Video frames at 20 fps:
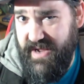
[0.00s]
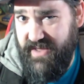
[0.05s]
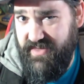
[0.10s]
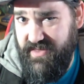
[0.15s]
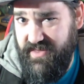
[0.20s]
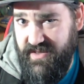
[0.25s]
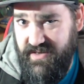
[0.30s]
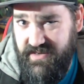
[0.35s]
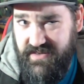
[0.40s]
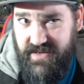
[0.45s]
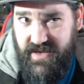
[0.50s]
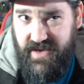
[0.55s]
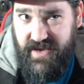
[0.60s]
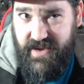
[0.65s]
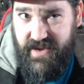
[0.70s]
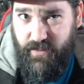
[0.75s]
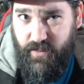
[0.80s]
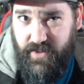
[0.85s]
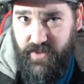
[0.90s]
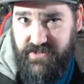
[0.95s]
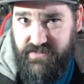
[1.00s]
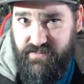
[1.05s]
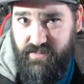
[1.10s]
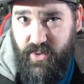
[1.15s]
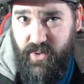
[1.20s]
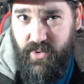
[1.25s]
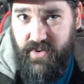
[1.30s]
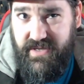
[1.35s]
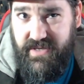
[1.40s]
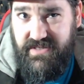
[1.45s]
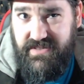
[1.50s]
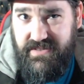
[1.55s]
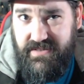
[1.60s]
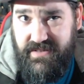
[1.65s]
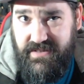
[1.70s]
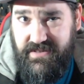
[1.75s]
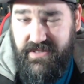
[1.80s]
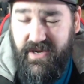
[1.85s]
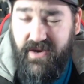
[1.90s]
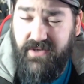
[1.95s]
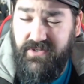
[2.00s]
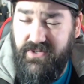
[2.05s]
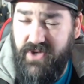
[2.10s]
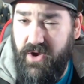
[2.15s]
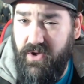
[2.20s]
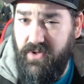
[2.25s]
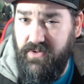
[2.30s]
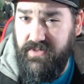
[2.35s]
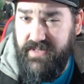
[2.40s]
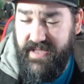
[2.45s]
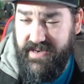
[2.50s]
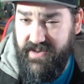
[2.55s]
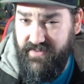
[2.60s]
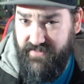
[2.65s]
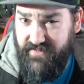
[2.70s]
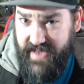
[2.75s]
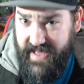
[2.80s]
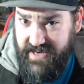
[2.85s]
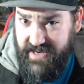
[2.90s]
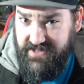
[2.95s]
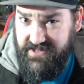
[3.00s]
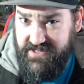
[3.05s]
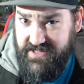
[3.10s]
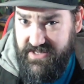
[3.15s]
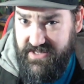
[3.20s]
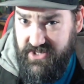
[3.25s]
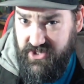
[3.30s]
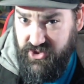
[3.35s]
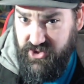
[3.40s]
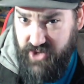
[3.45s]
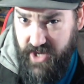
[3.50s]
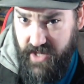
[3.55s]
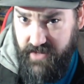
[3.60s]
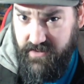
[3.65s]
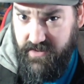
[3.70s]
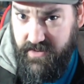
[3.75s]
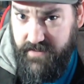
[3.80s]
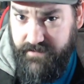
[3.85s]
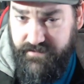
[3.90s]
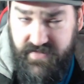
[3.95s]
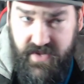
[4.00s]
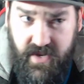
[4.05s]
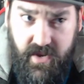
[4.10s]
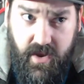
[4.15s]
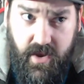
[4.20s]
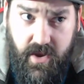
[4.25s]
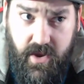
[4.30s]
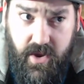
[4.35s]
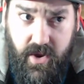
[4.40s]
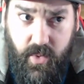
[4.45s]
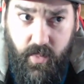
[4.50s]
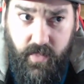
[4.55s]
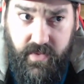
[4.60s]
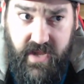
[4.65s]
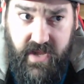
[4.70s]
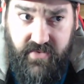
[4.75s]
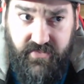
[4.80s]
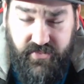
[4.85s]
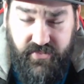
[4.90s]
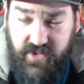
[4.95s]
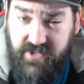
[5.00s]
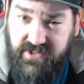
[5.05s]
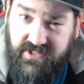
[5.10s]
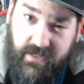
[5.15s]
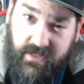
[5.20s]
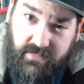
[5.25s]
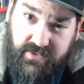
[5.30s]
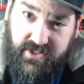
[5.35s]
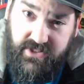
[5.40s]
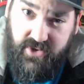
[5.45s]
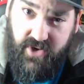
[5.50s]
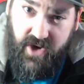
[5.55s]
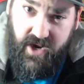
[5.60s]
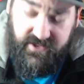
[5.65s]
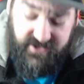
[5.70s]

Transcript: then. I was more into the young adult kind of fantasy genre when I first stumbled across